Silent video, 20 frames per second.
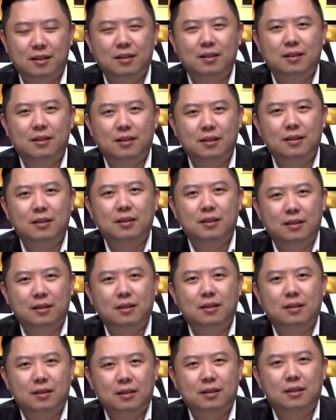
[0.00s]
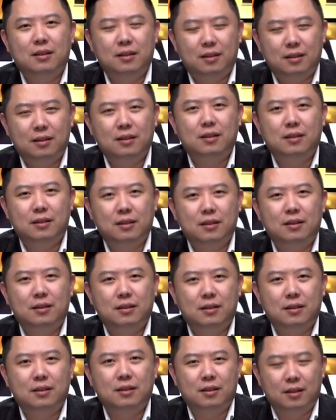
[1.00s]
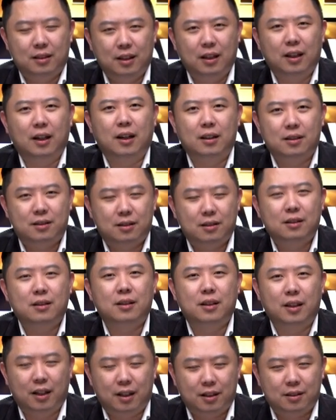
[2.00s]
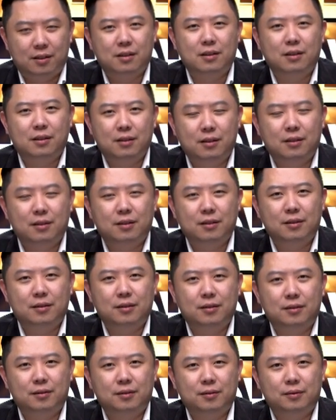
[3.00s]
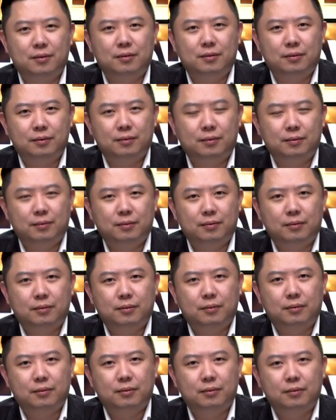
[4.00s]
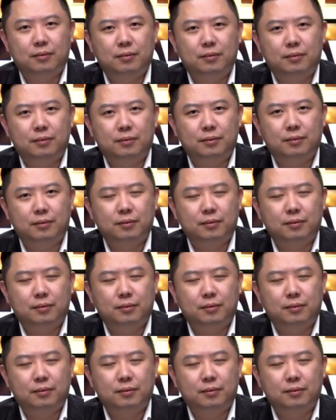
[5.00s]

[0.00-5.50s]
The person shown says nothing.